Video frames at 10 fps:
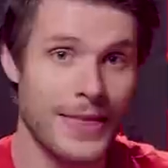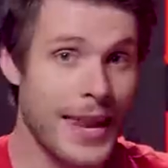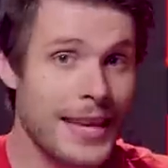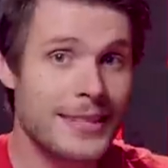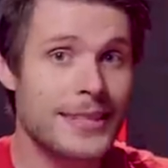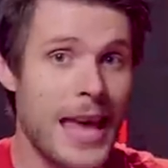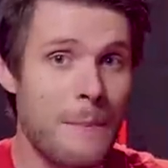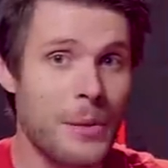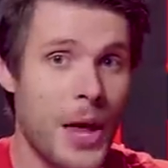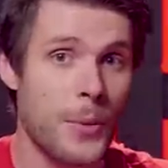The next
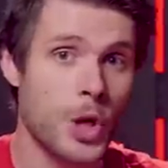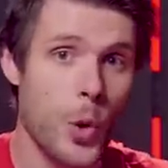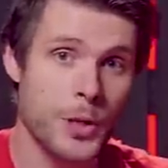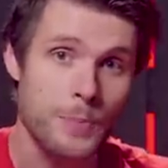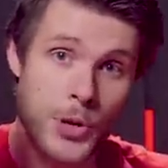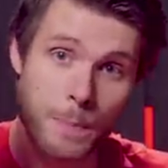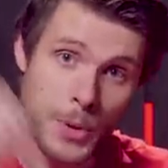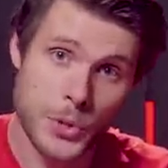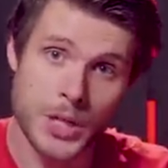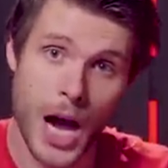example that we're going to put
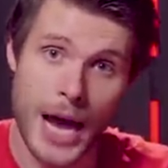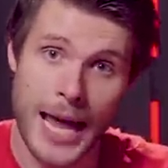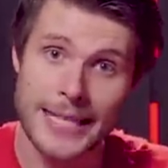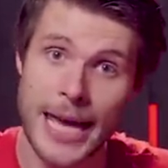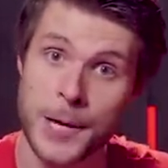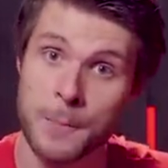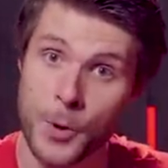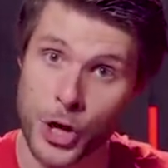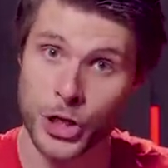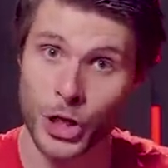music on is a
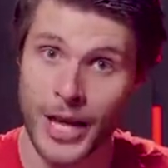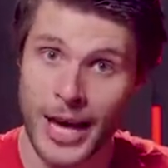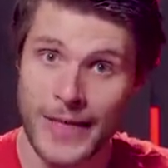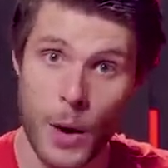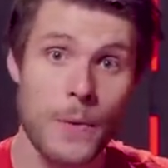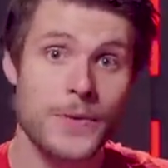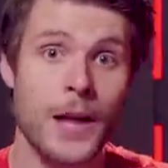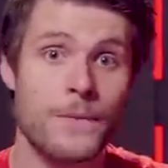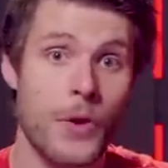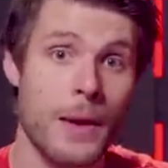commercial that we've
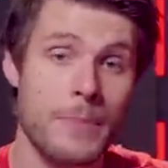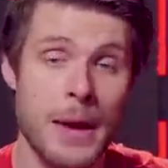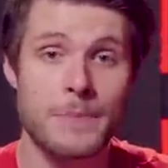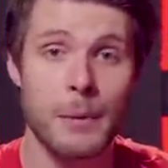done for a B M